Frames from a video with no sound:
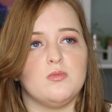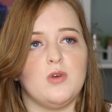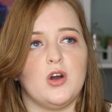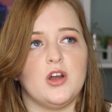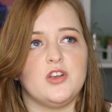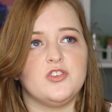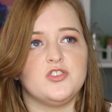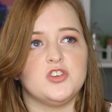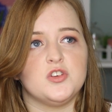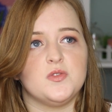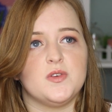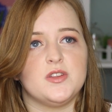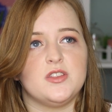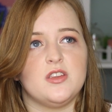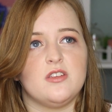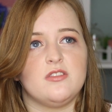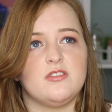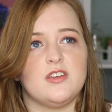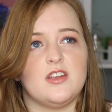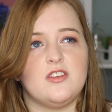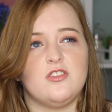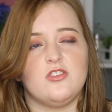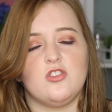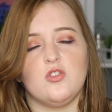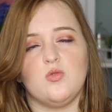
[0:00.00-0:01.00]
mind her in the
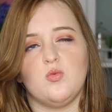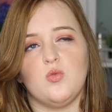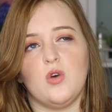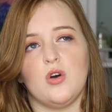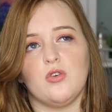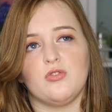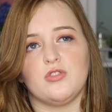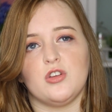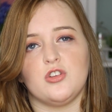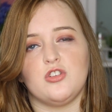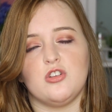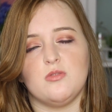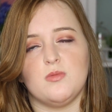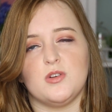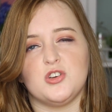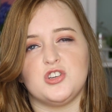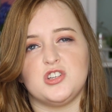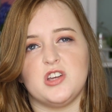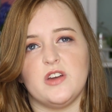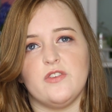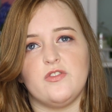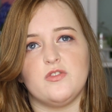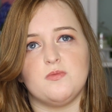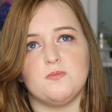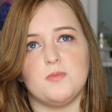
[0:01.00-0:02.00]
centre whilst I do my
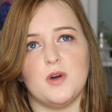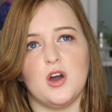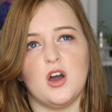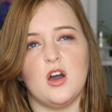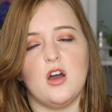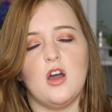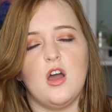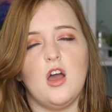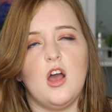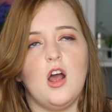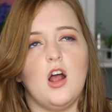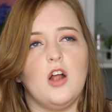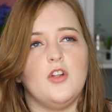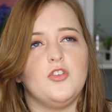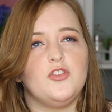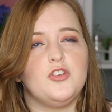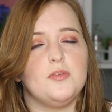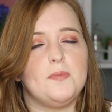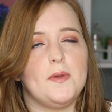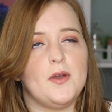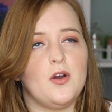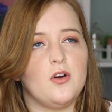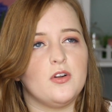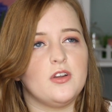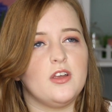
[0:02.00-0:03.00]
shift, but
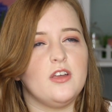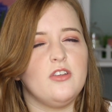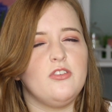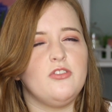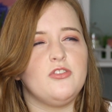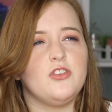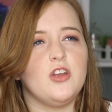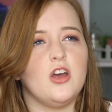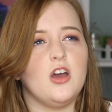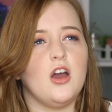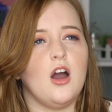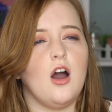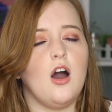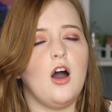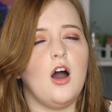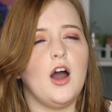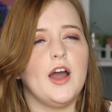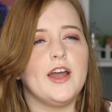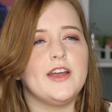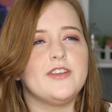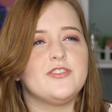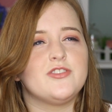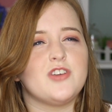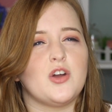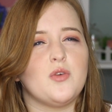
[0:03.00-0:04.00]
to be honest,
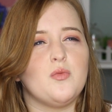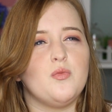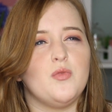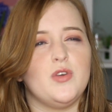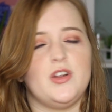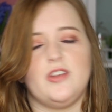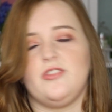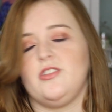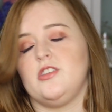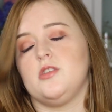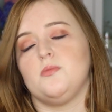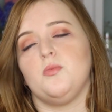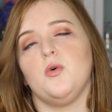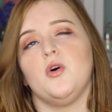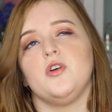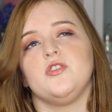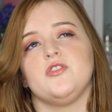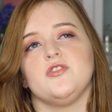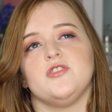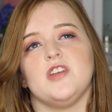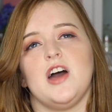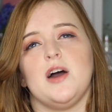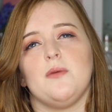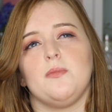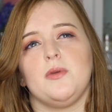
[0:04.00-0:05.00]
I don't really see the
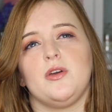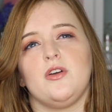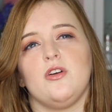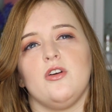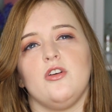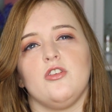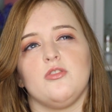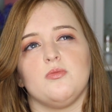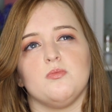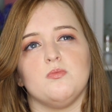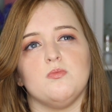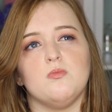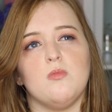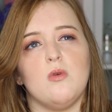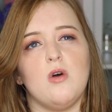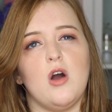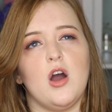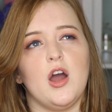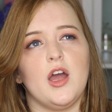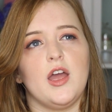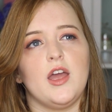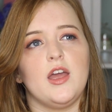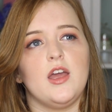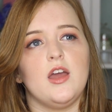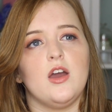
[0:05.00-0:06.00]
point in that because
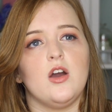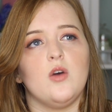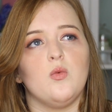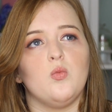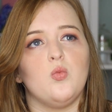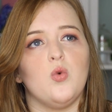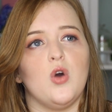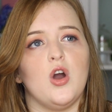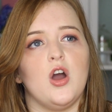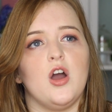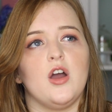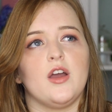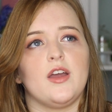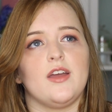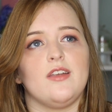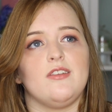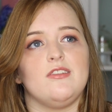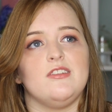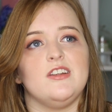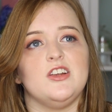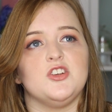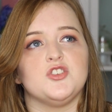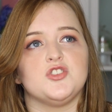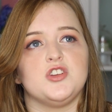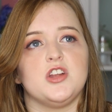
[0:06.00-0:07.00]
my work
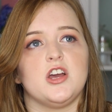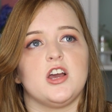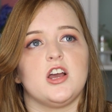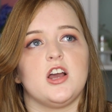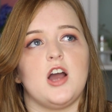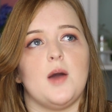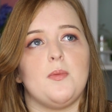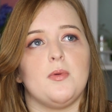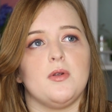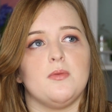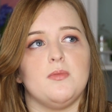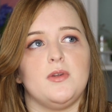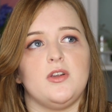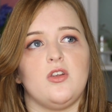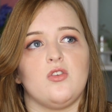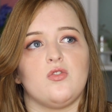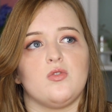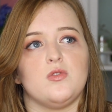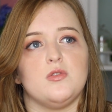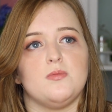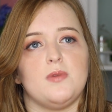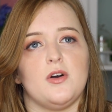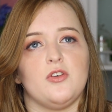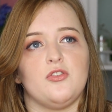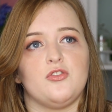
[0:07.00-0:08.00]
is literally a couple of minutes
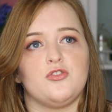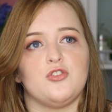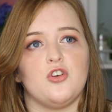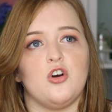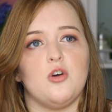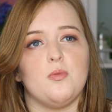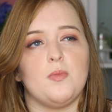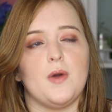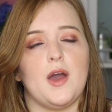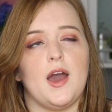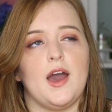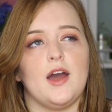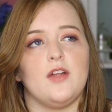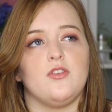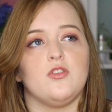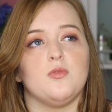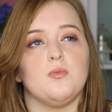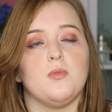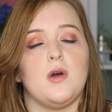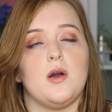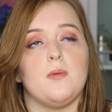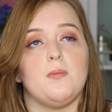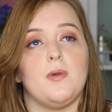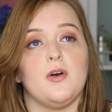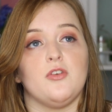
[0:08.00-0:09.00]
from the bus stop and
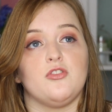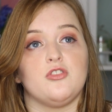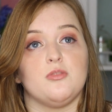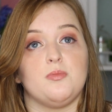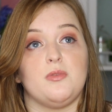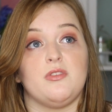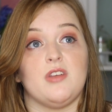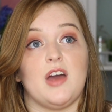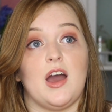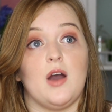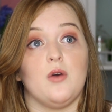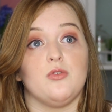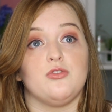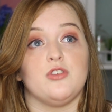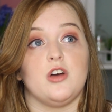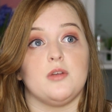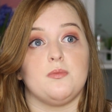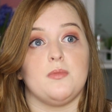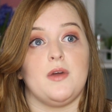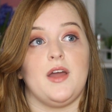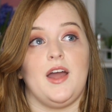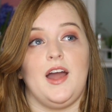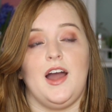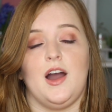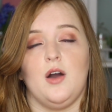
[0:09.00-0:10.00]
my bus stop is
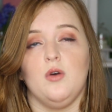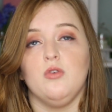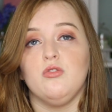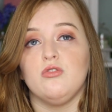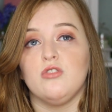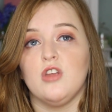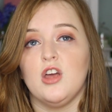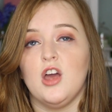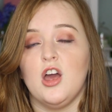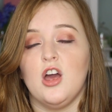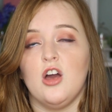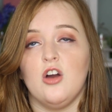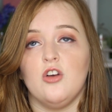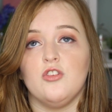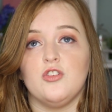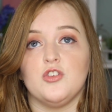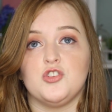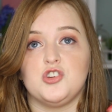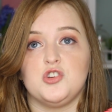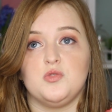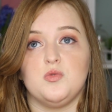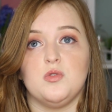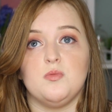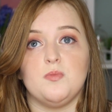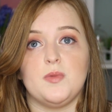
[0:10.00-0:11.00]
outside my house, so
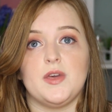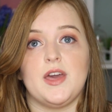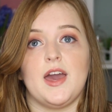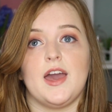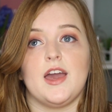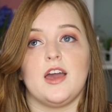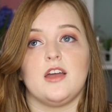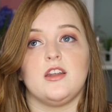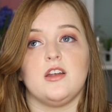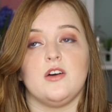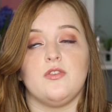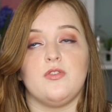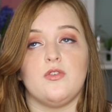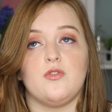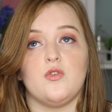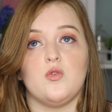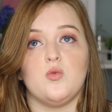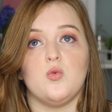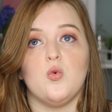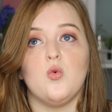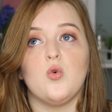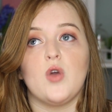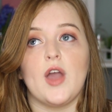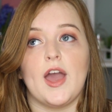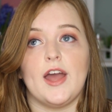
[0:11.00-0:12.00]
she wouldn't be getting enough of a
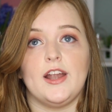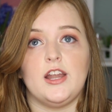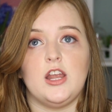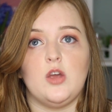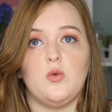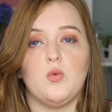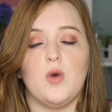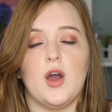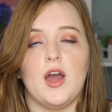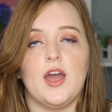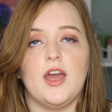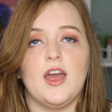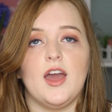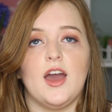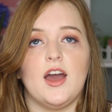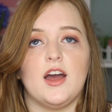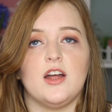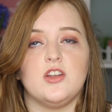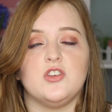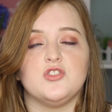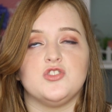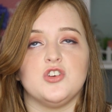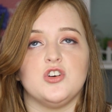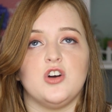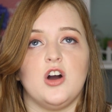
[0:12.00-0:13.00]
walk anyway,
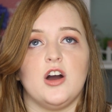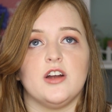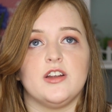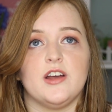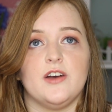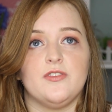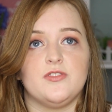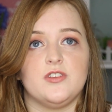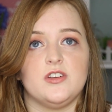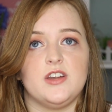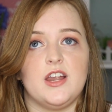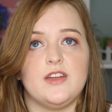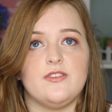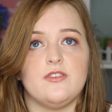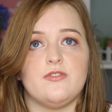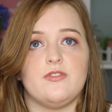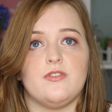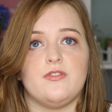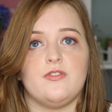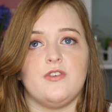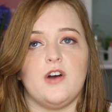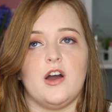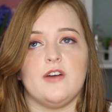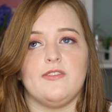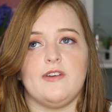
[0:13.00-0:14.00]
and I'd have to leave her
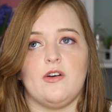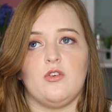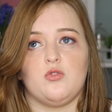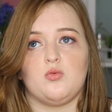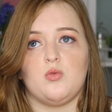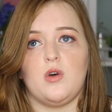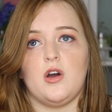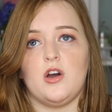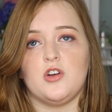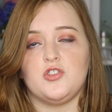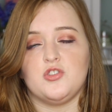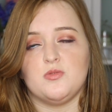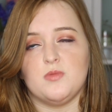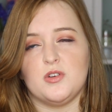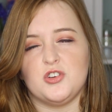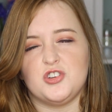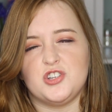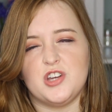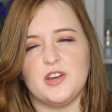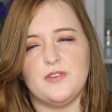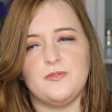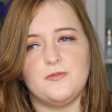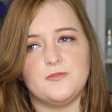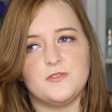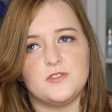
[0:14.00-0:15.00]
for 5 hours while I do my
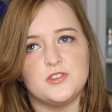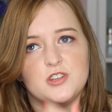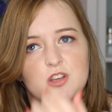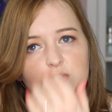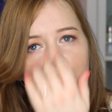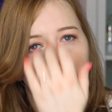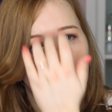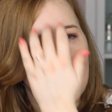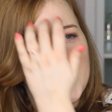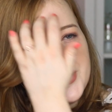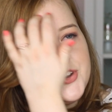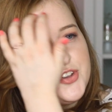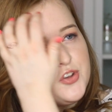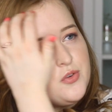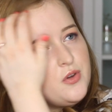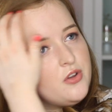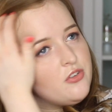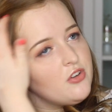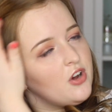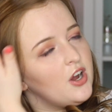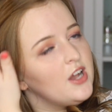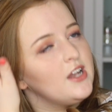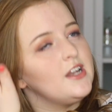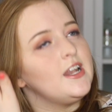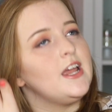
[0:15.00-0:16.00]
shift. So what I do
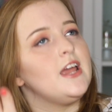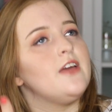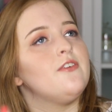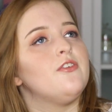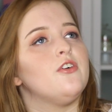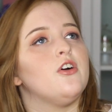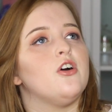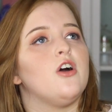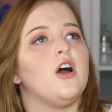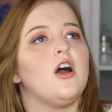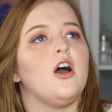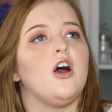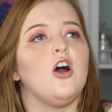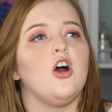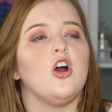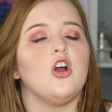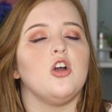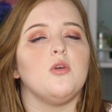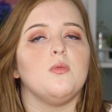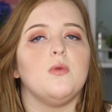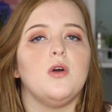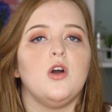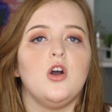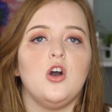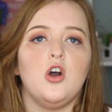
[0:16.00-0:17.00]
is I leave her at
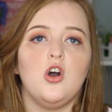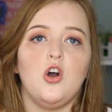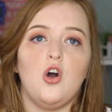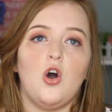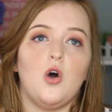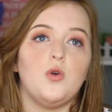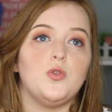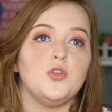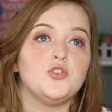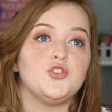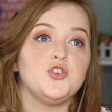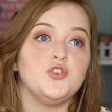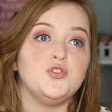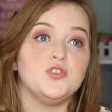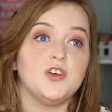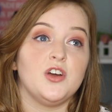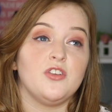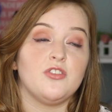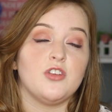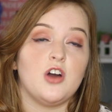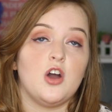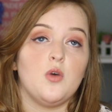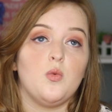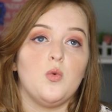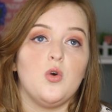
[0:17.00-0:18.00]
home on the 2
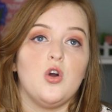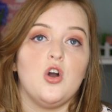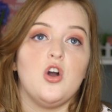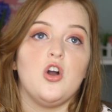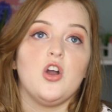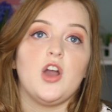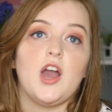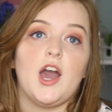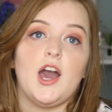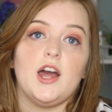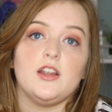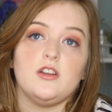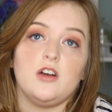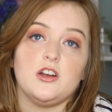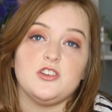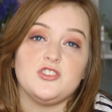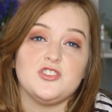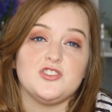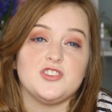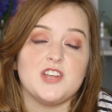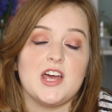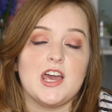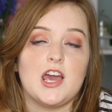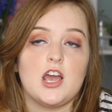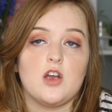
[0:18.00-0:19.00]
days that I work and I
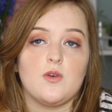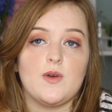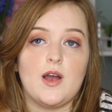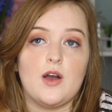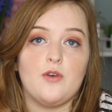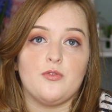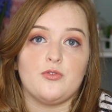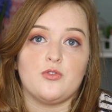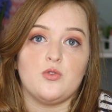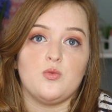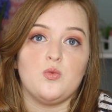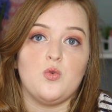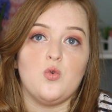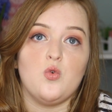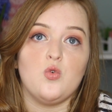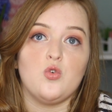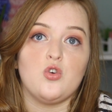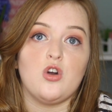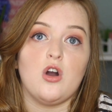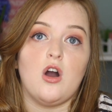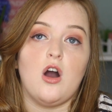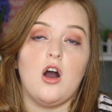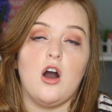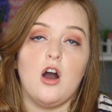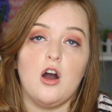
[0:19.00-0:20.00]
just take her out for a
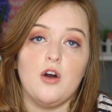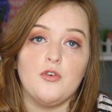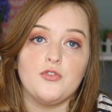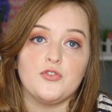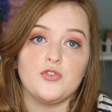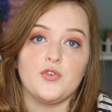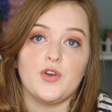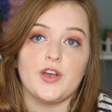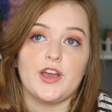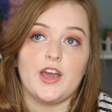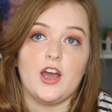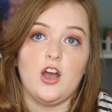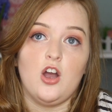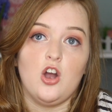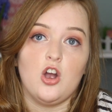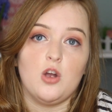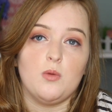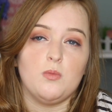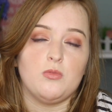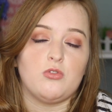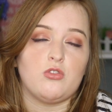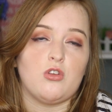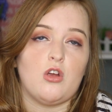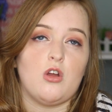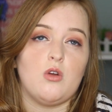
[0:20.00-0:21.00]
walk after I get
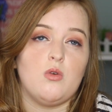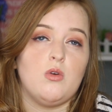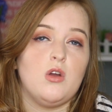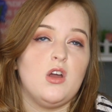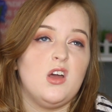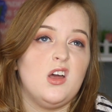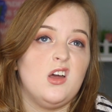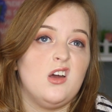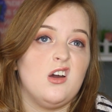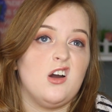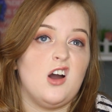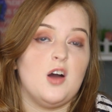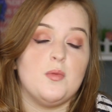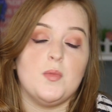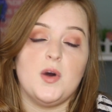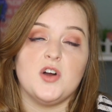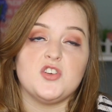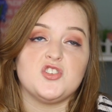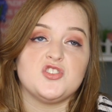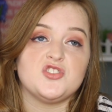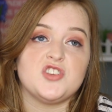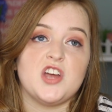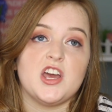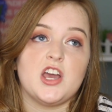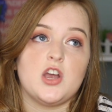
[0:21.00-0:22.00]
home. So I
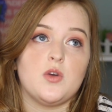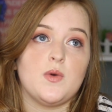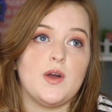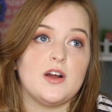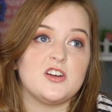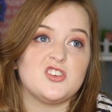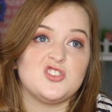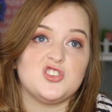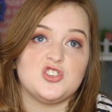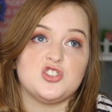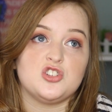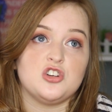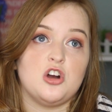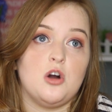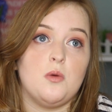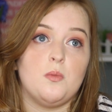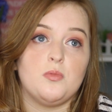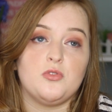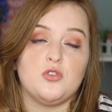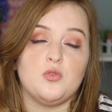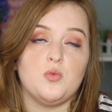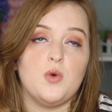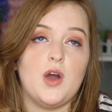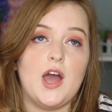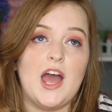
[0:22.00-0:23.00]
might just take her out to the
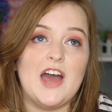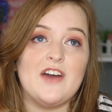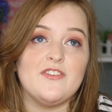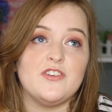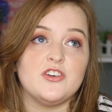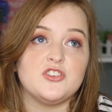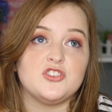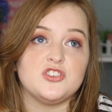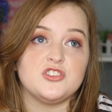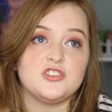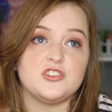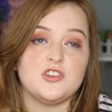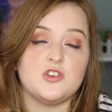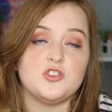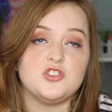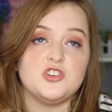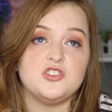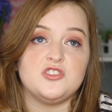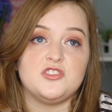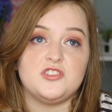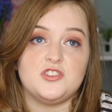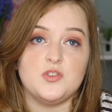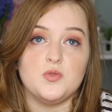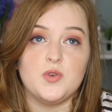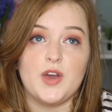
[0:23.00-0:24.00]
shops or whatever, just so
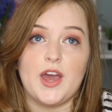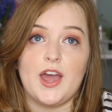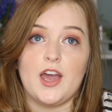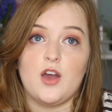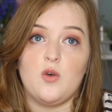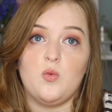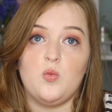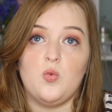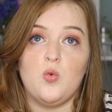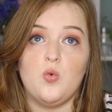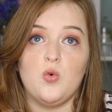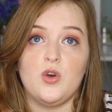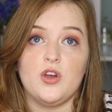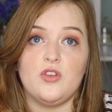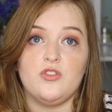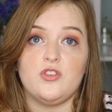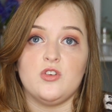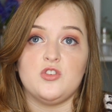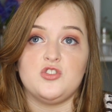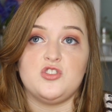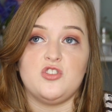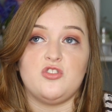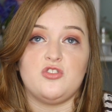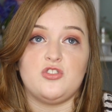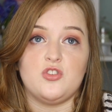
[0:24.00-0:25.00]
she's still getting a walk and
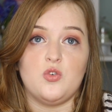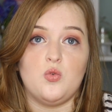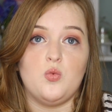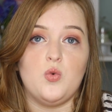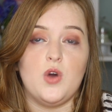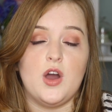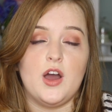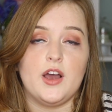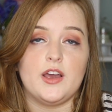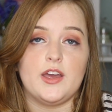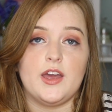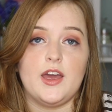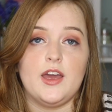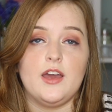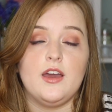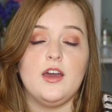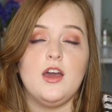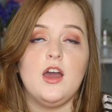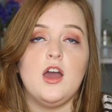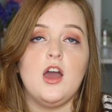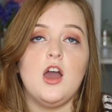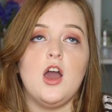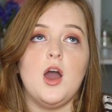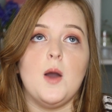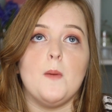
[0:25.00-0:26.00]
so she's still
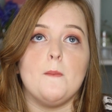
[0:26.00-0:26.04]
working.